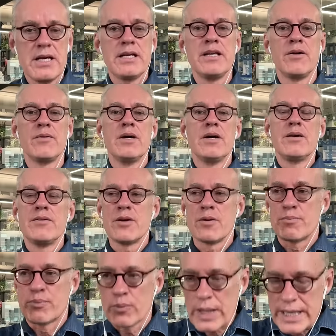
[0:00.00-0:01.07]
you know, there
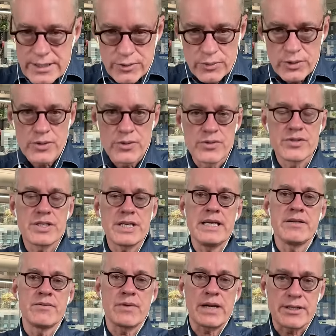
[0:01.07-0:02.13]
are breakthroughs
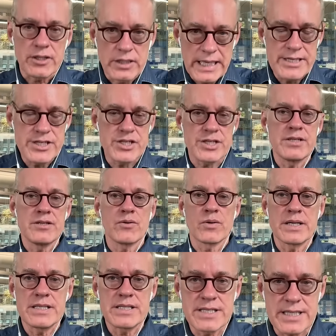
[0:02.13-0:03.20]
in regulation
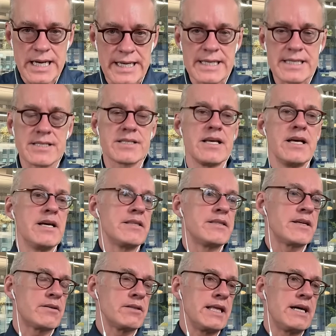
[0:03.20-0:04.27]
or in science
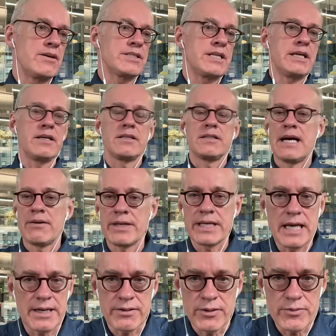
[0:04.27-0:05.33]
that are allowing,
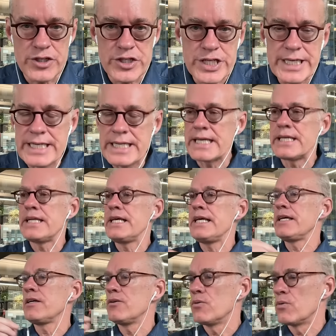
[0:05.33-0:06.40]
allowing, I don't know, gene
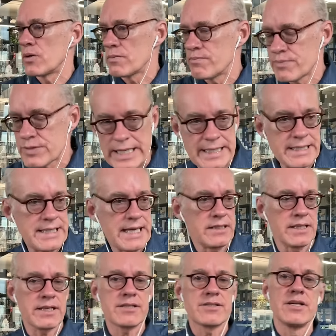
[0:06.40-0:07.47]
editing or
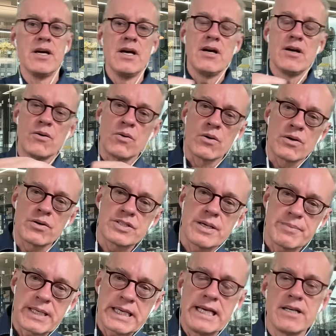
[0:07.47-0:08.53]
psychedelics or
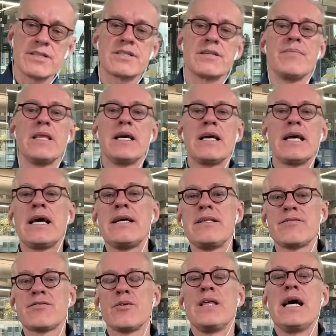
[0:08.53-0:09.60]
something else.
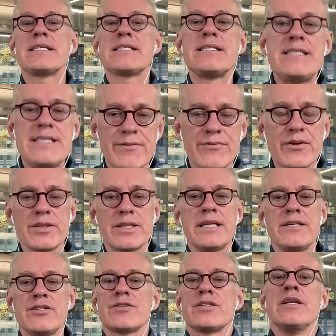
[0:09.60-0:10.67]
And so that's different
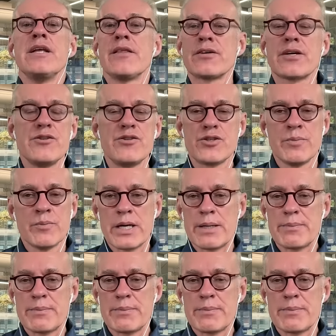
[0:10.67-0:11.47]
than just another consumer